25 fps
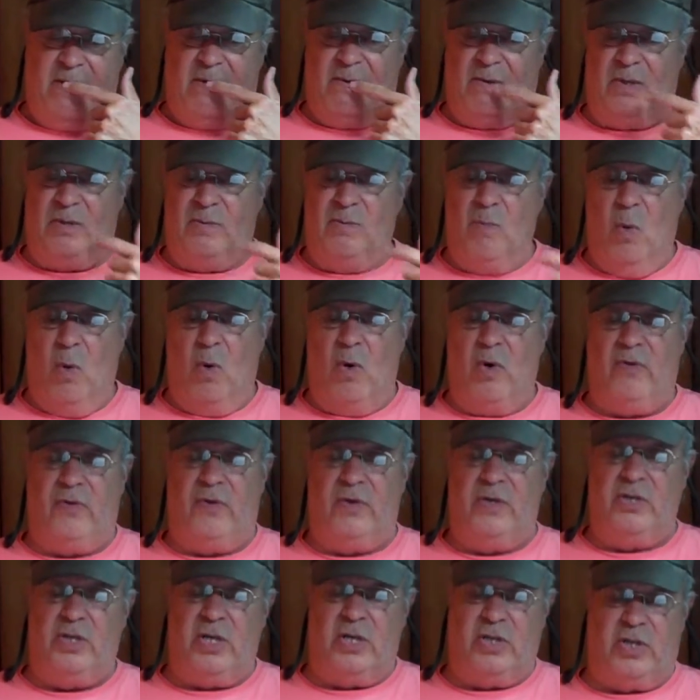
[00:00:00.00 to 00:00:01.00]
It was more
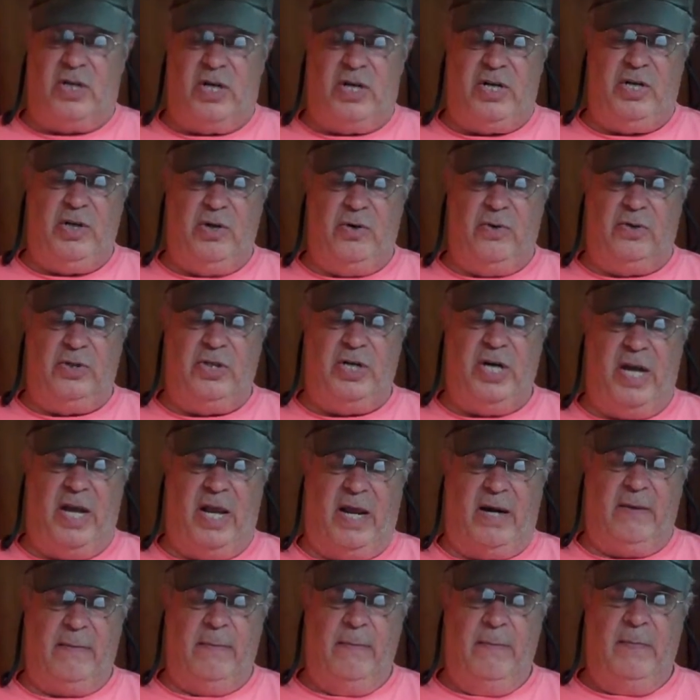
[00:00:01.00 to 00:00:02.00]
than just a huge
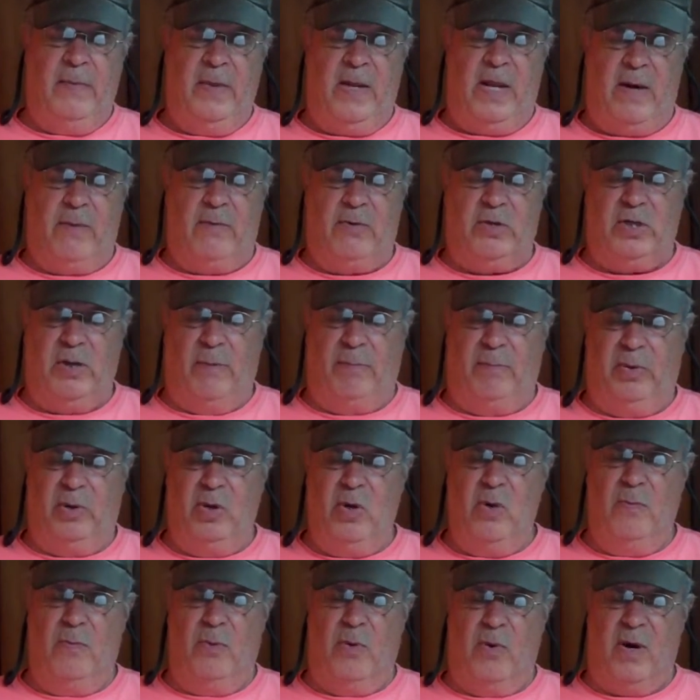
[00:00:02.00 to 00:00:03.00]
hit. It was a
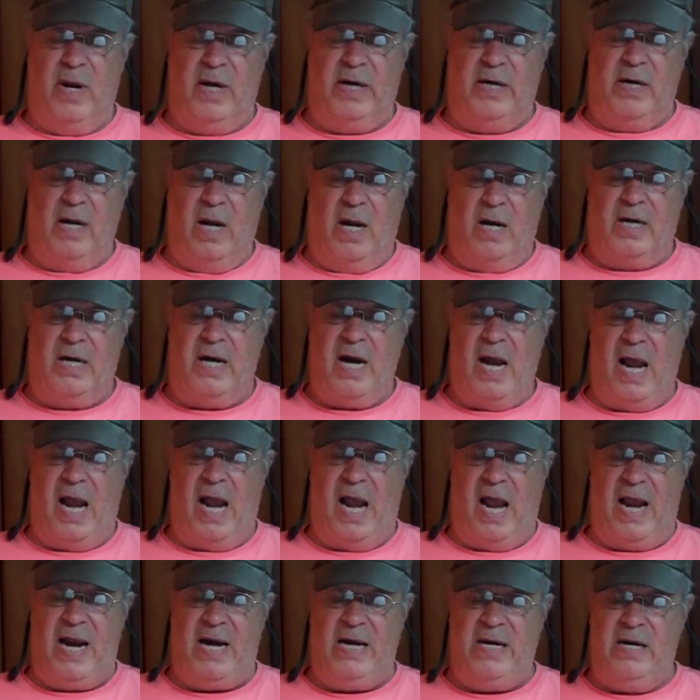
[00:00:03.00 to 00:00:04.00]
blueprint, a
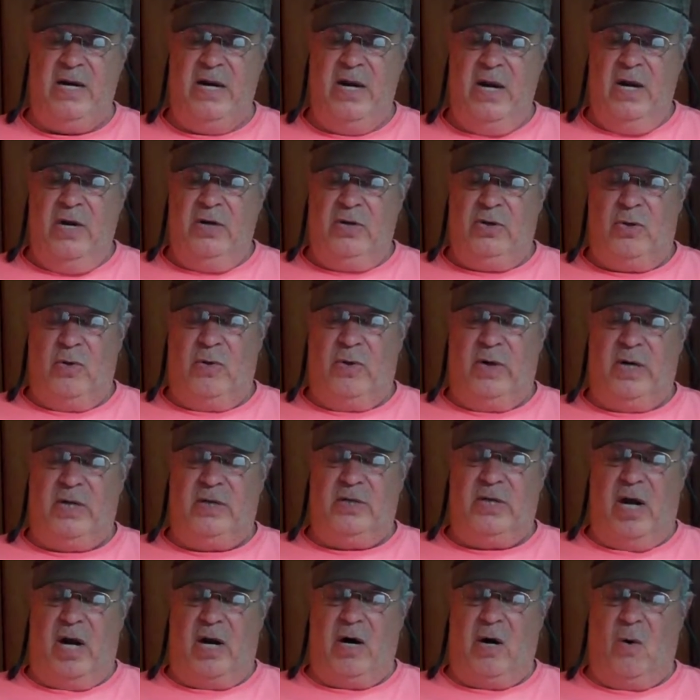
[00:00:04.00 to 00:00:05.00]
guide to an
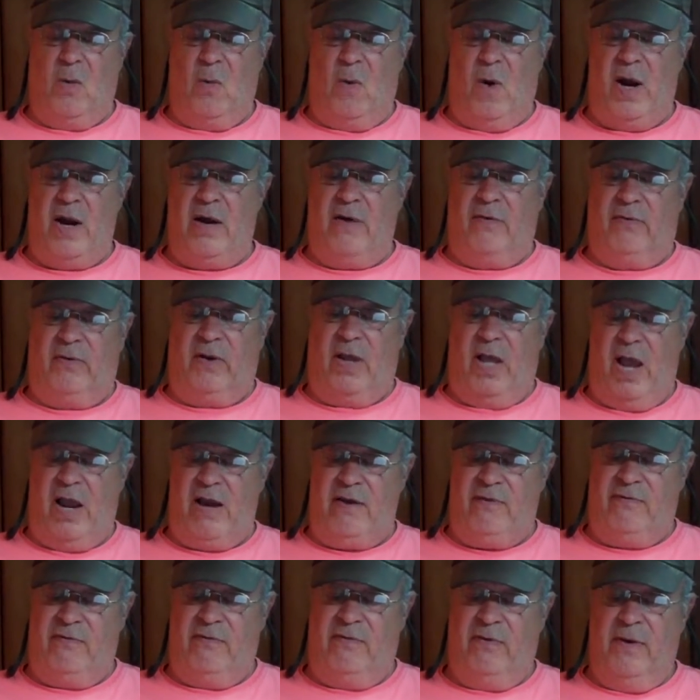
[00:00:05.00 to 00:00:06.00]
entire way of
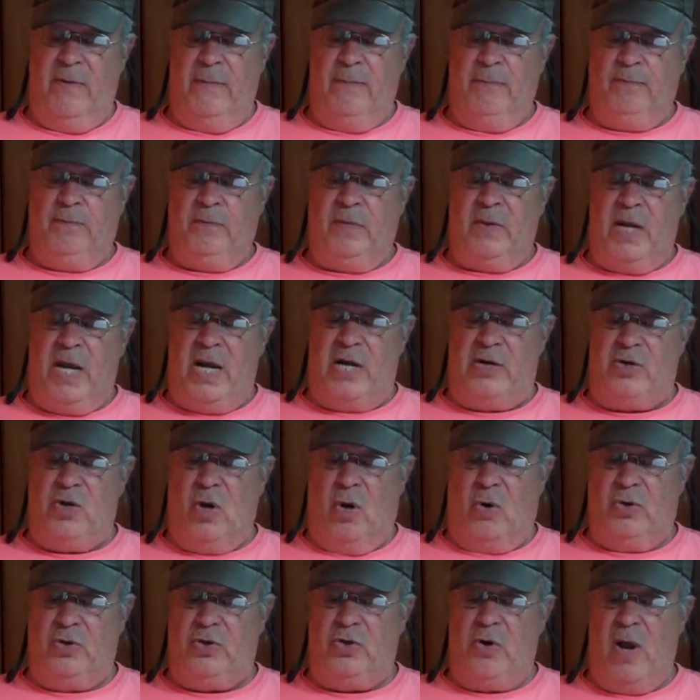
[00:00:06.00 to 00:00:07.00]
life. It
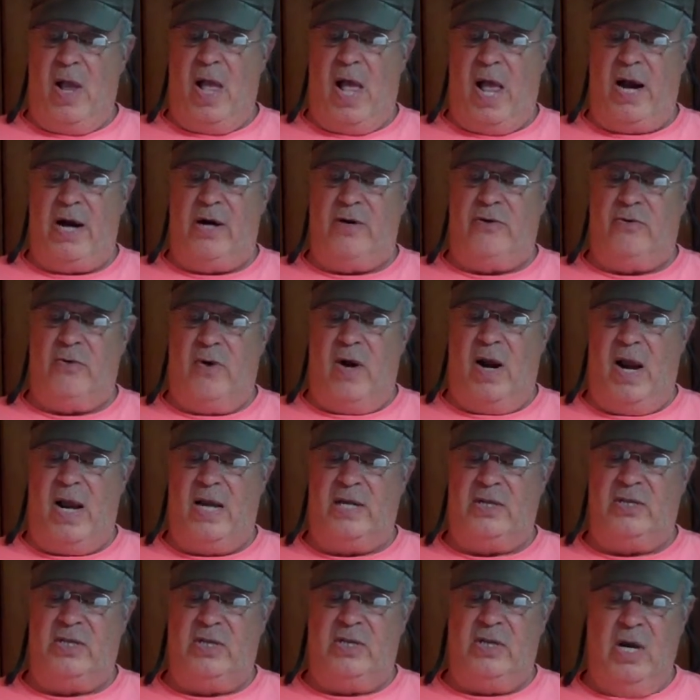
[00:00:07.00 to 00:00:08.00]
told you how to
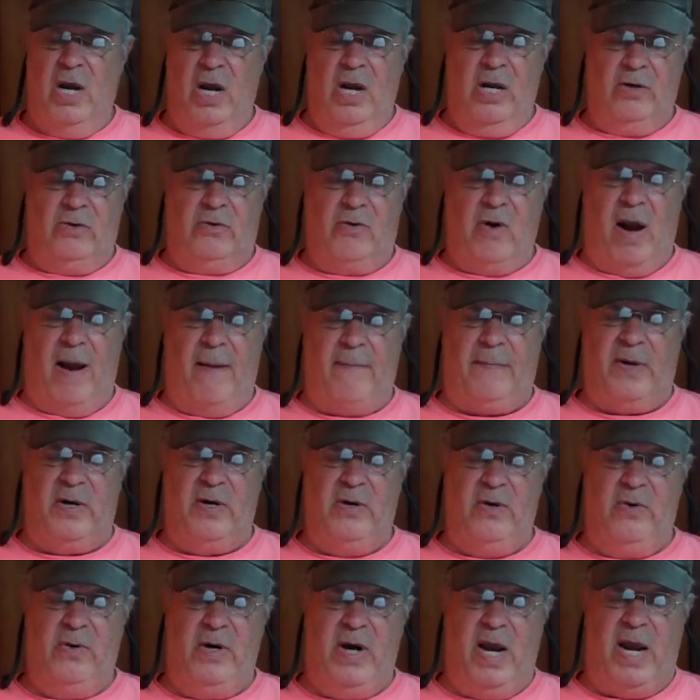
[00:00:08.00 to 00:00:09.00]
dress, drop a
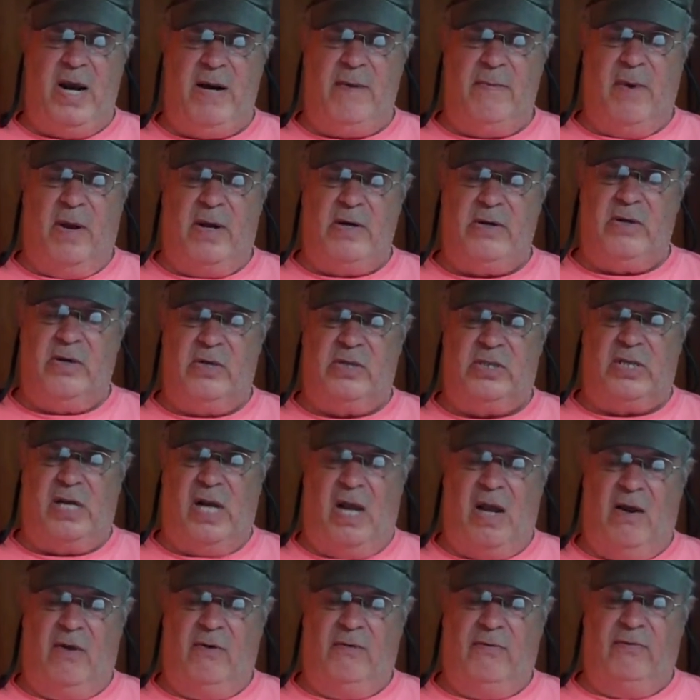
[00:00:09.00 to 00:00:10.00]
new name on
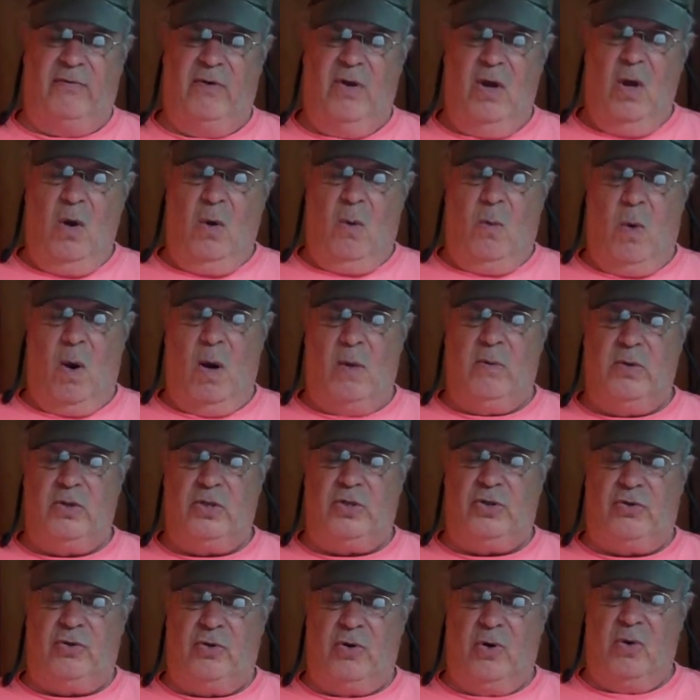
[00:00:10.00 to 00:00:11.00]
yourself, what
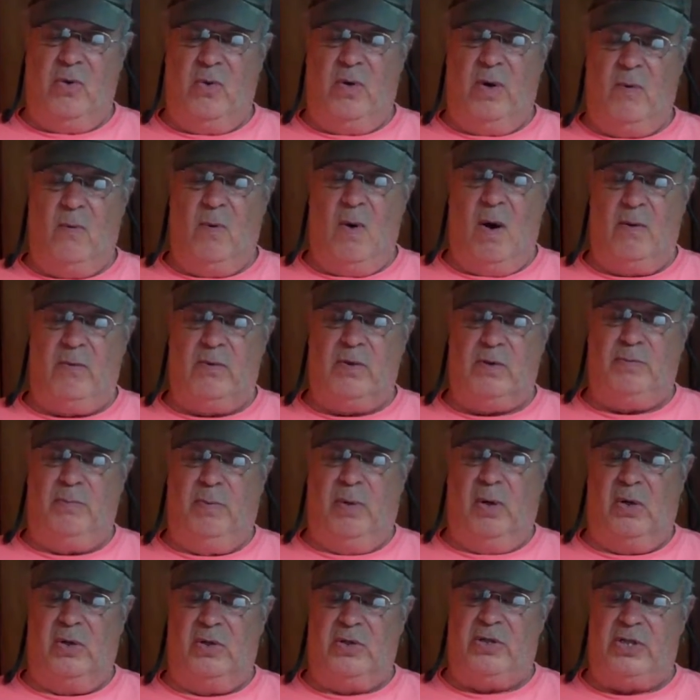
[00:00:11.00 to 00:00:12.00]
was true and what was
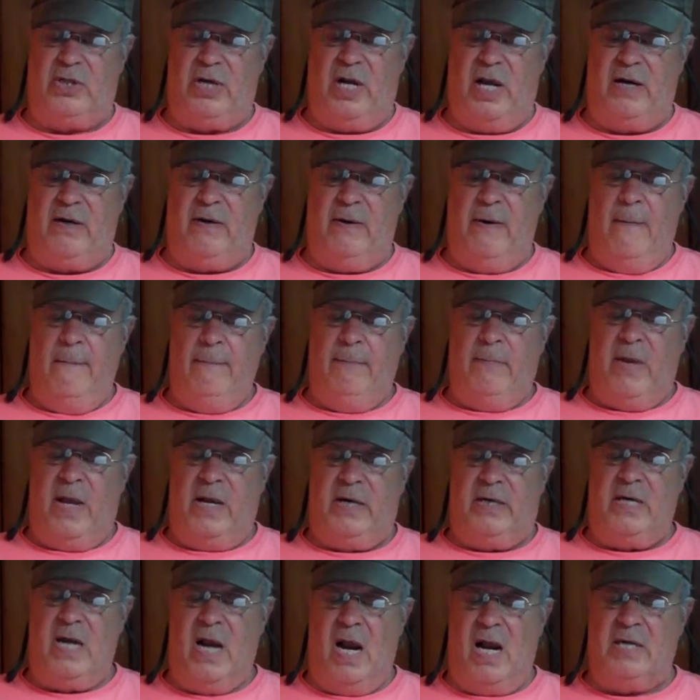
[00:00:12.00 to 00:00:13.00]
bullshit,
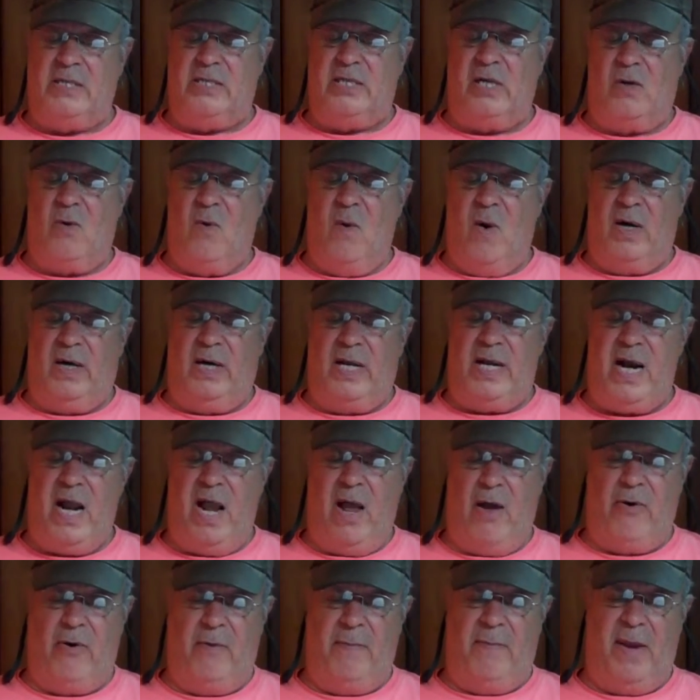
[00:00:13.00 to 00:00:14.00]
and consequently
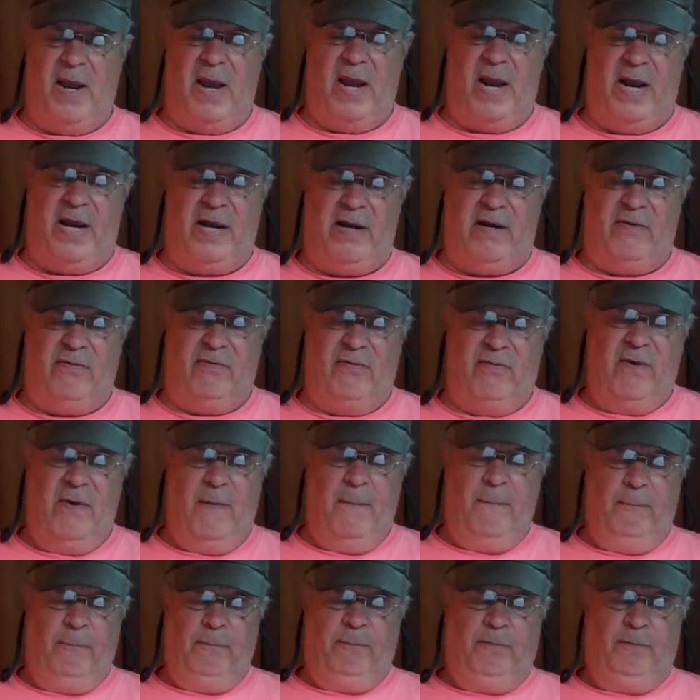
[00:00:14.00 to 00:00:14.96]
how to behave.